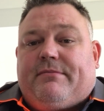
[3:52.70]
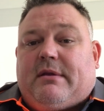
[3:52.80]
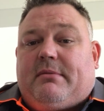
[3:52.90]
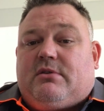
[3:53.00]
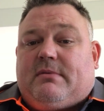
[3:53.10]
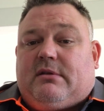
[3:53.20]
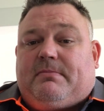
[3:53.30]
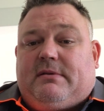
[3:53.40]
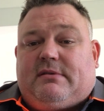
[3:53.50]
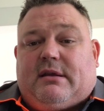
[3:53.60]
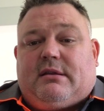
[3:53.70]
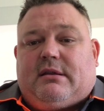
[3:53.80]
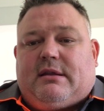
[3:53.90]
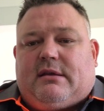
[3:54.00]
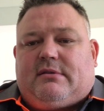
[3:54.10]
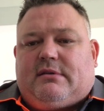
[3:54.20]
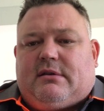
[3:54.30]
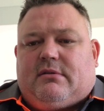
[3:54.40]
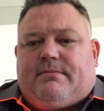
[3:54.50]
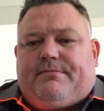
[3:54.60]
Damage must be sudden and
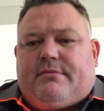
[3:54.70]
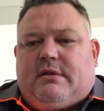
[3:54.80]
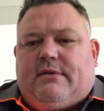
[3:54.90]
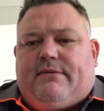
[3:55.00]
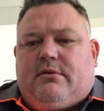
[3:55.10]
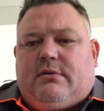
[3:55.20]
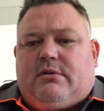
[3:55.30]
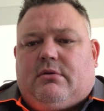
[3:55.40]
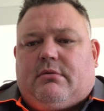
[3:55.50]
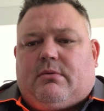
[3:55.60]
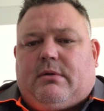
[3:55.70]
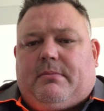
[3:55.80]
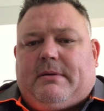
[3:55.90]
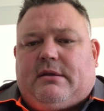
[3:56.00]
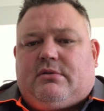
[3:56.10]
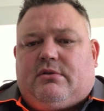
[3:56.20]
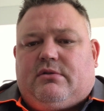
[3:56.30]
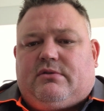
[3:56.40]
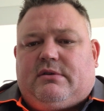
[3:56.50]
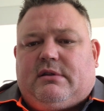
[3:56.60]
accidental. If you ignore a wet patch on
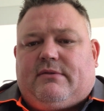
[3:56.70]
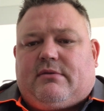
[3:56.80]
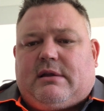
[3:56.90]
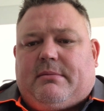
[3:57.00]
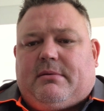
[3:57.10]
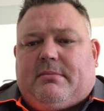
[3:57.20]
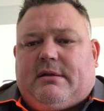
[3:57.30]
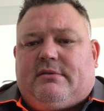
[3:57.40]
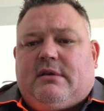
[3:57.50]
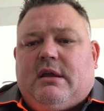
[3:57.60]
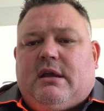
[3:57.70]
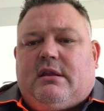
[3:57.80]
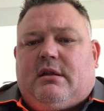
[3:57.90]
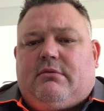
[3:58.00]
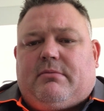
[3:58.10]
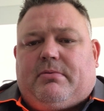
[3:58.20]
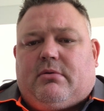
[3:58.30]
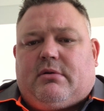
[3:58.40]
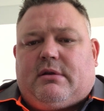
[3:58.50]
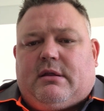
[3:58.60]
your ceiling for a couple of months and only
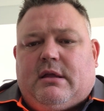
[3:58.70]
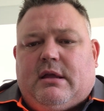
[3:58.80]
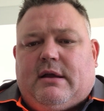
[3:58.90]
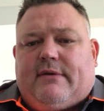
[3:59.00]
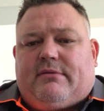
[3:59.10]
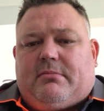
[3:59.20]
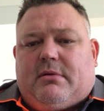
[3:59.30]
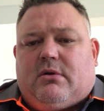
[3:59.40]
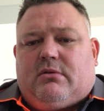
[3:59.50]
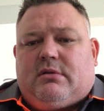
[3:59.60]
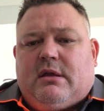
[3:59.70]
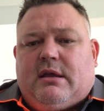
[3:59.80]
report it after mould